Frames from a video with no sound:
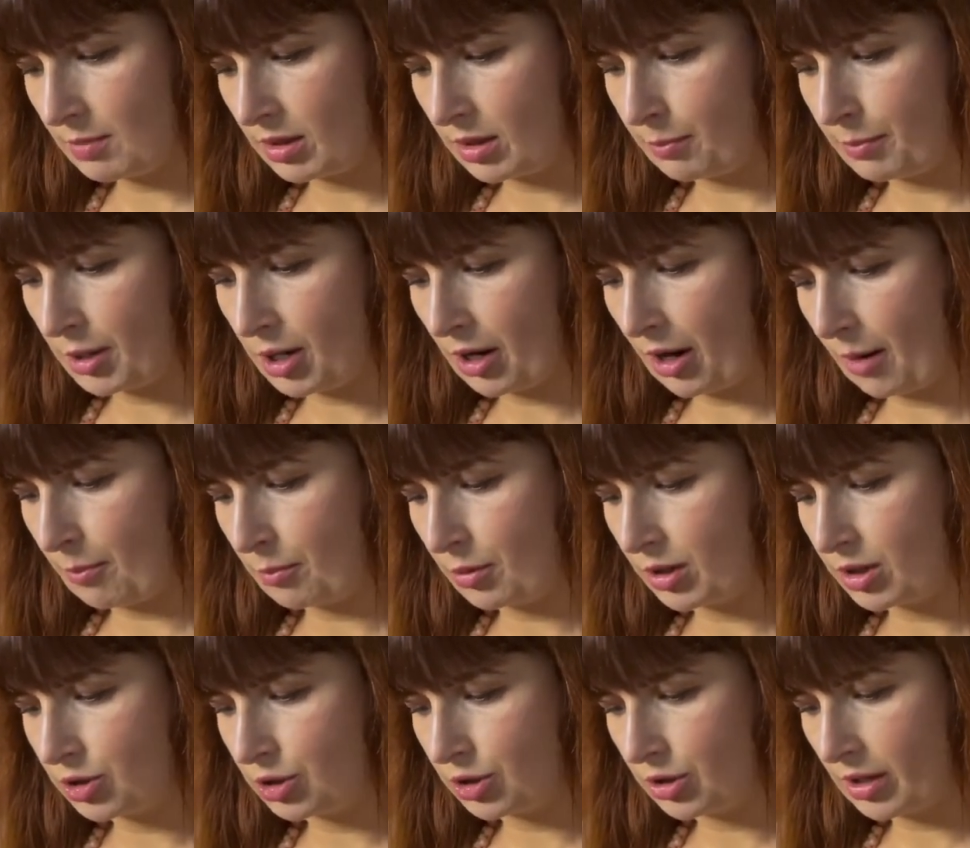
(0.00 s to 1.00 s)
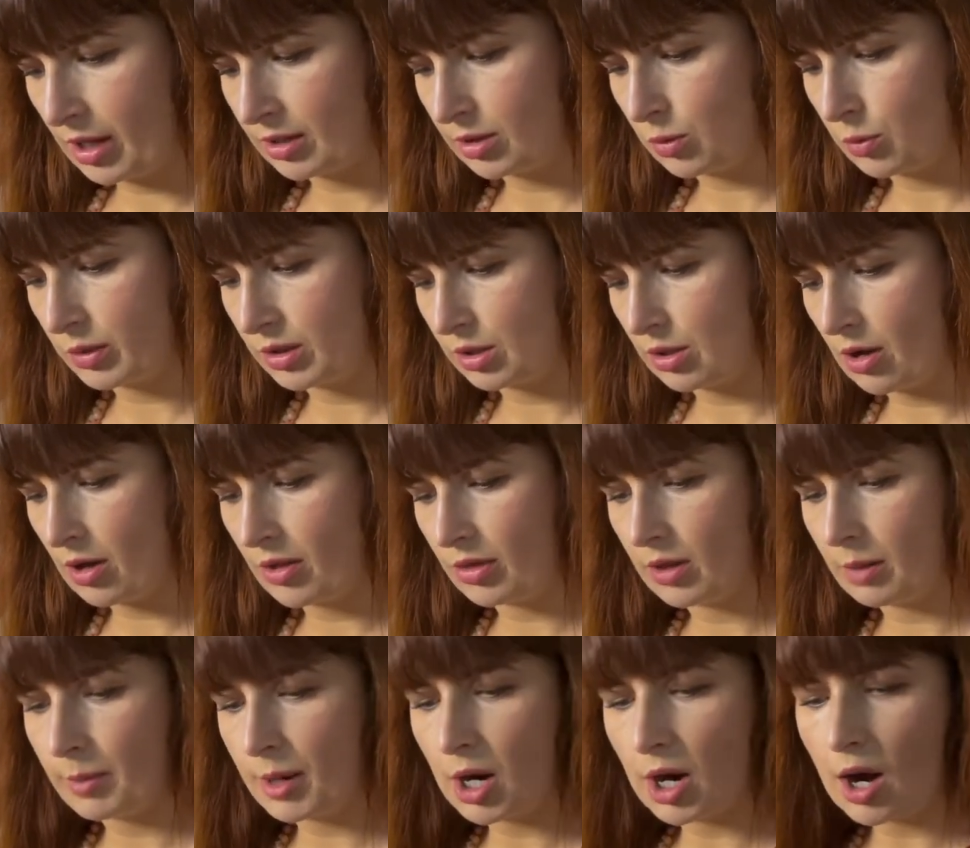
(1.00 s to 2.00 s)
of the burger. I'm pretty sure that's what's on the
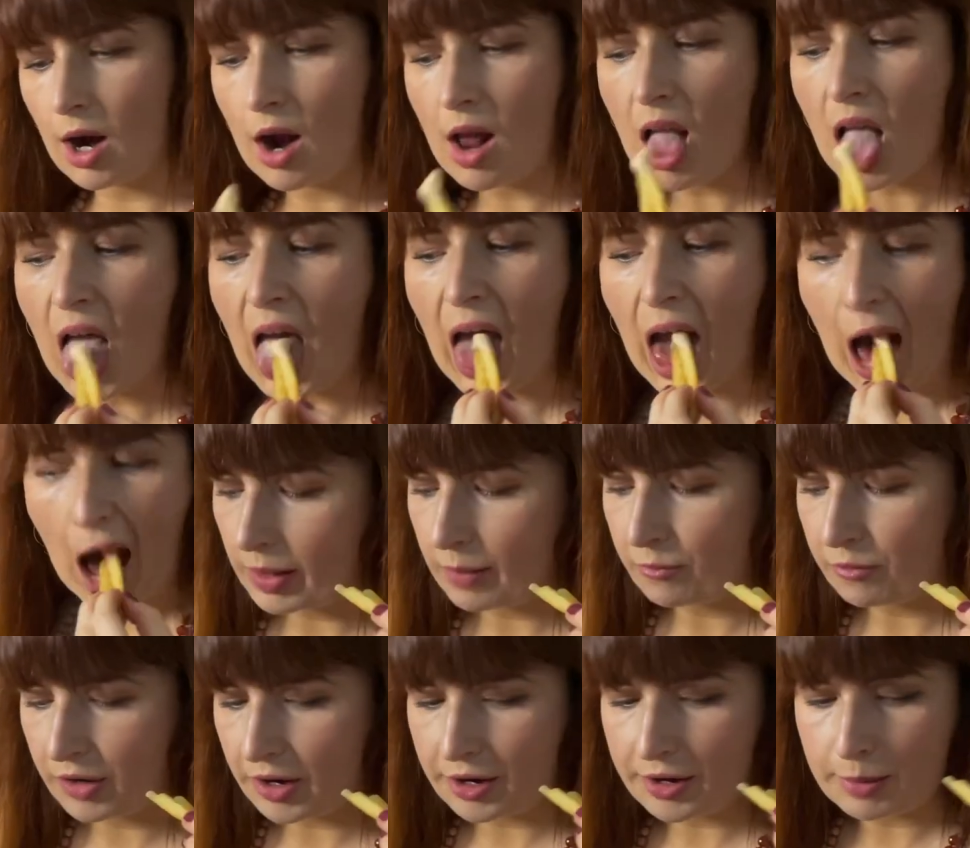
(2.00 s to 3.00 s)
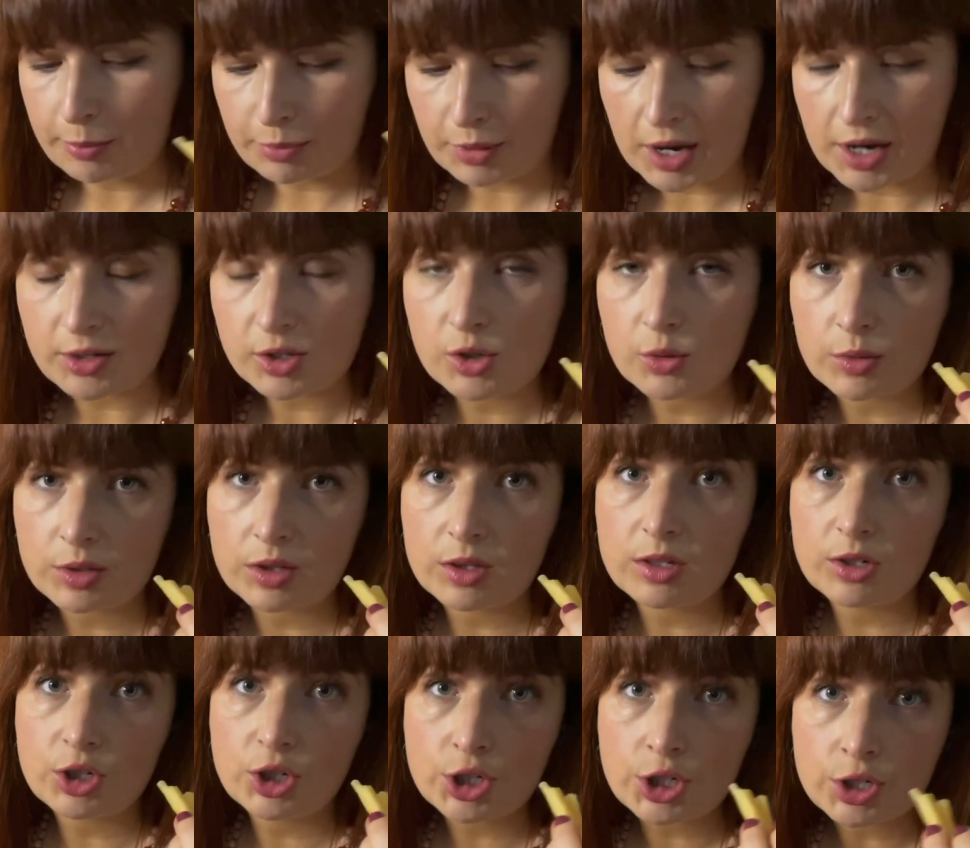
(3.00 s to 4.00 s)
burger. I'm very impressed with the
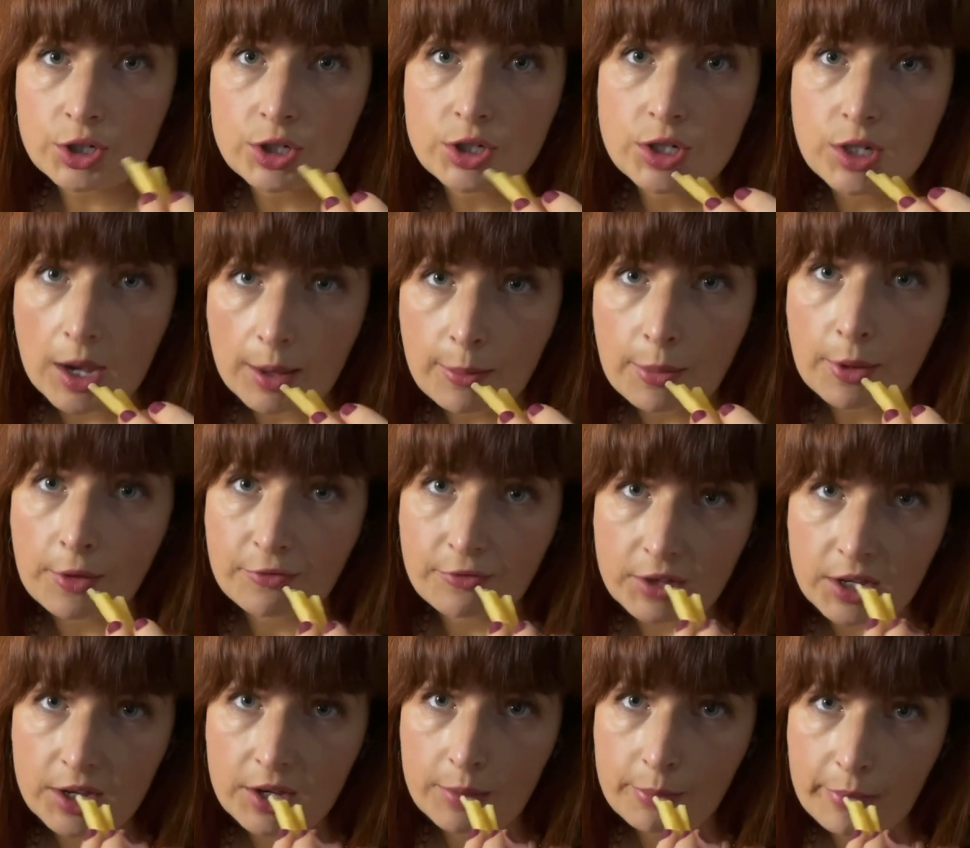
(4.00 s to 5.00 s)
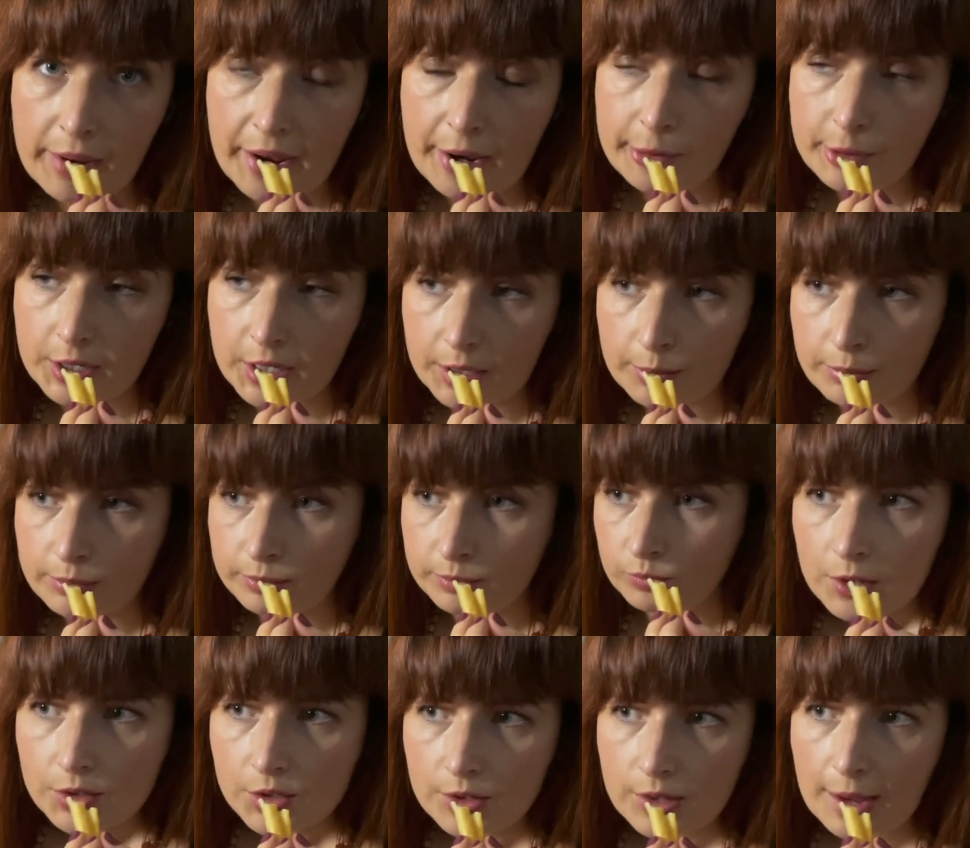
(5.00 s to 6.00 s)
double vegan mayo dip.
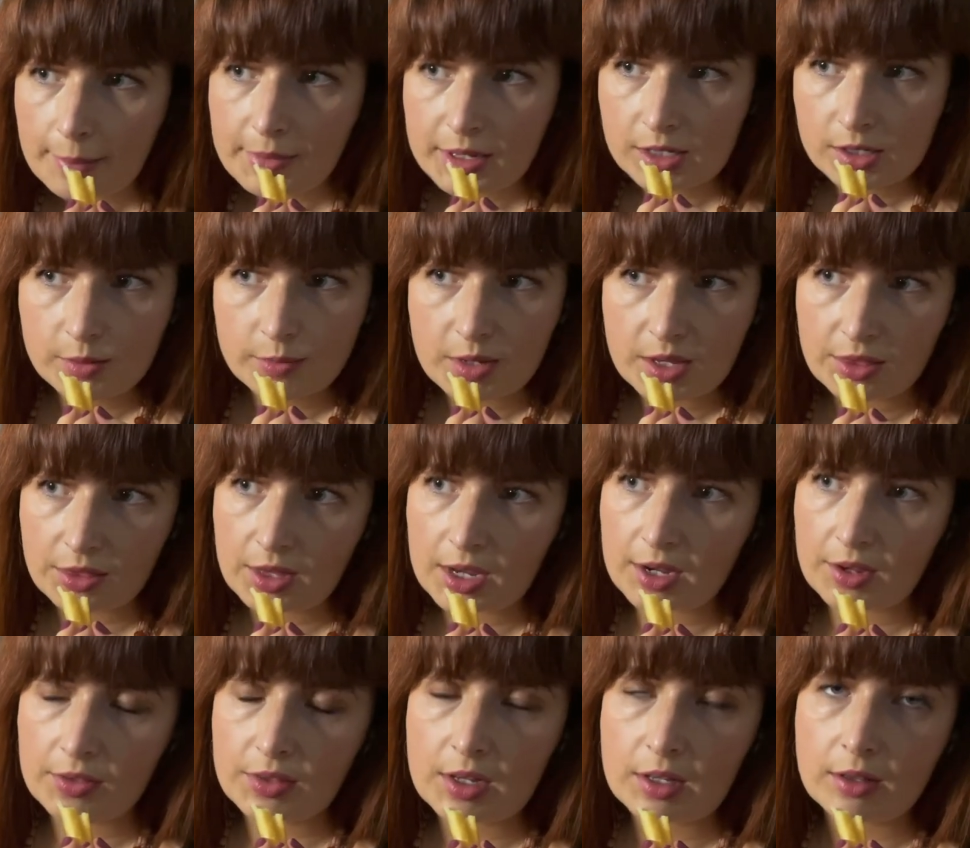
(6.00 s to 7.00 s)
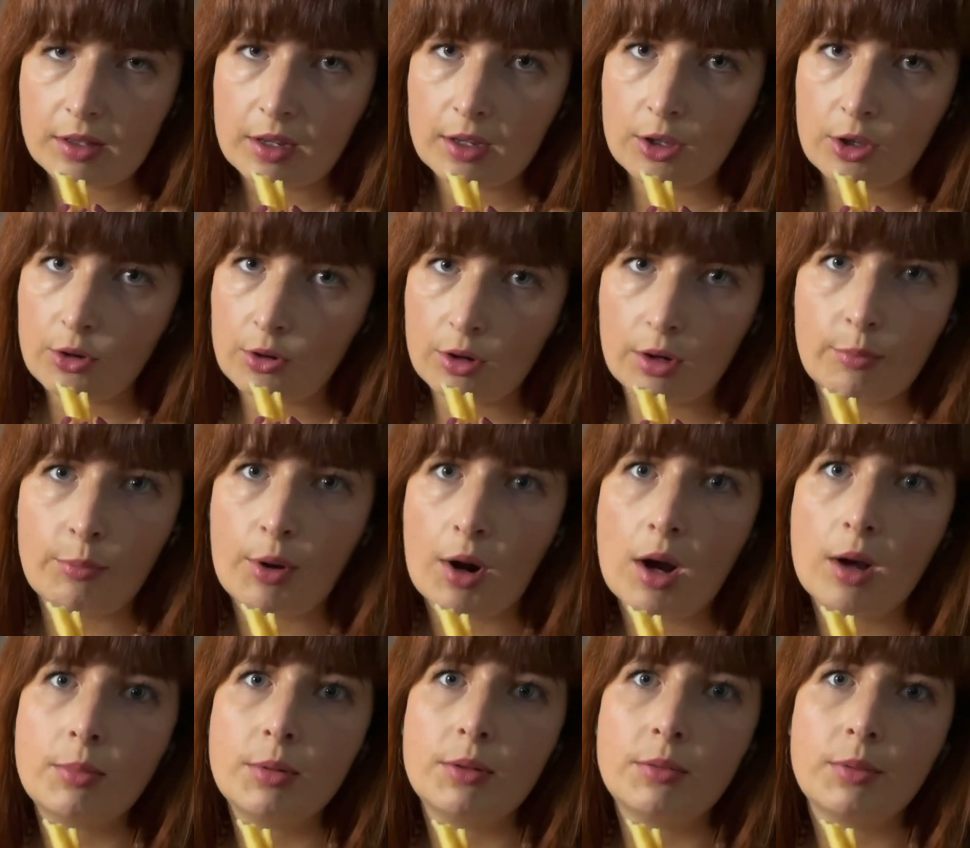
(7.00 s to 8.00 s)
So that makes me think that like you could
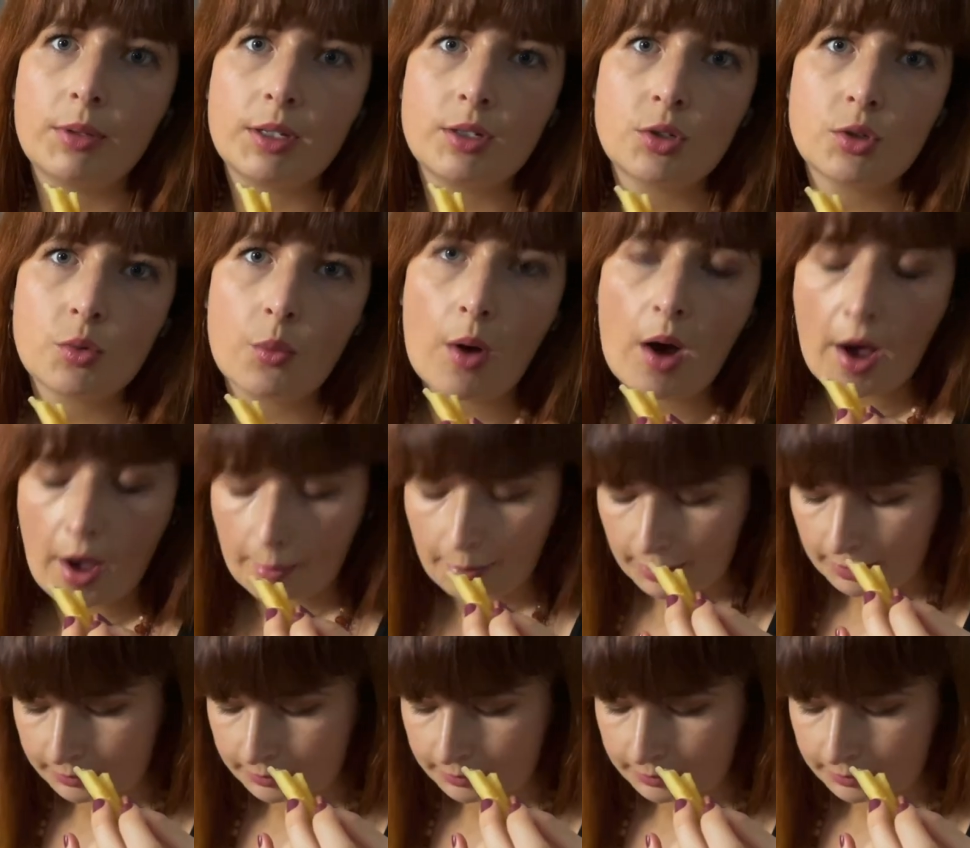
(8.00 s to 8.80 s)
probably swap